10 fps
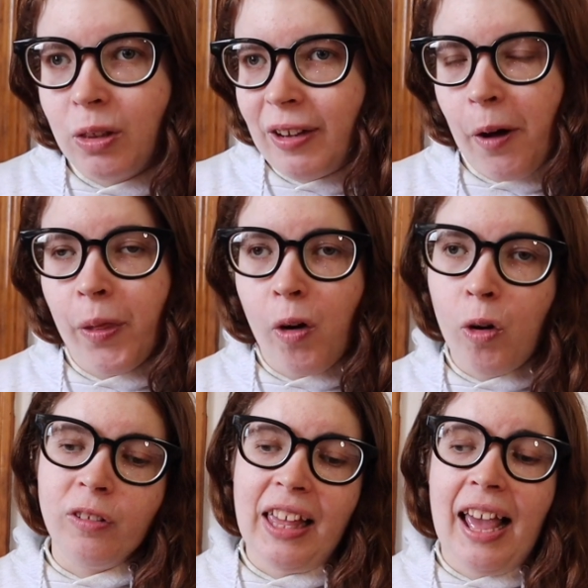throughout the
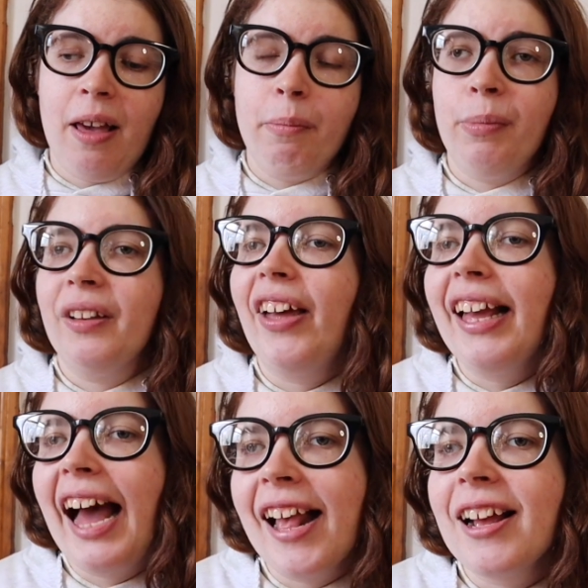whole game, but
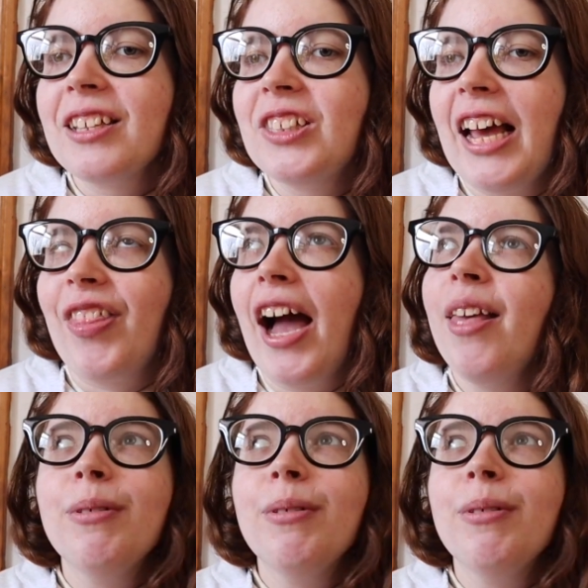like, I understand that.